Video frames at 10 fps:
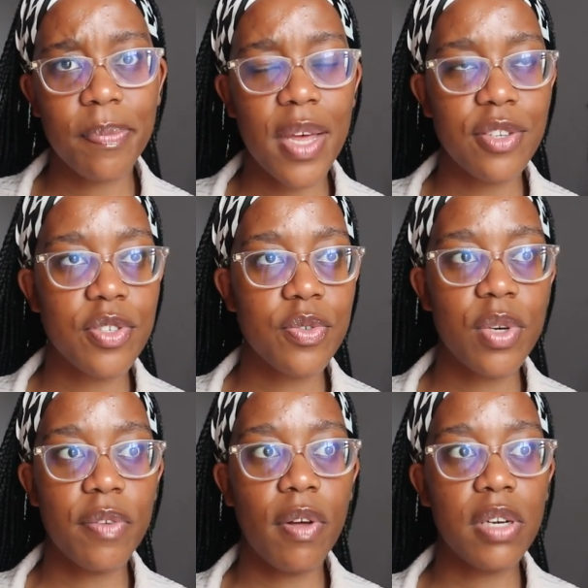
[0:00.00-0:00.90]
I just
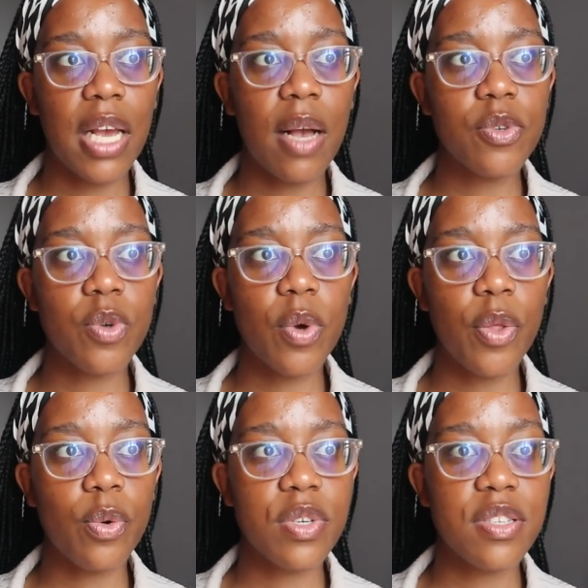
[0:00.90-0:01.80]
truly felt like I was going
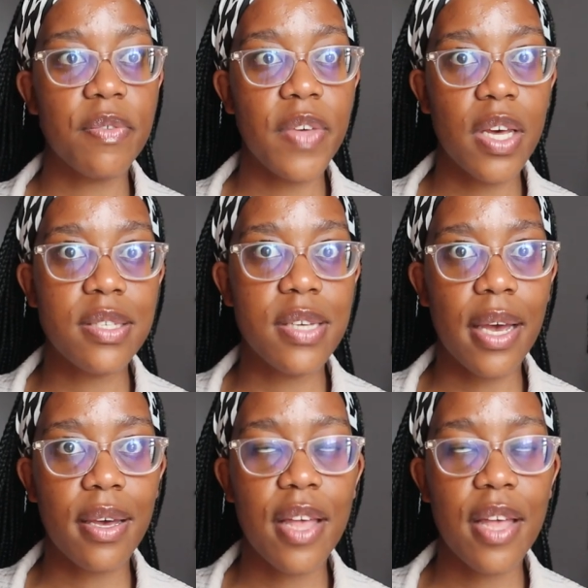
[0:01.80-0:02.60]
through a severe attack.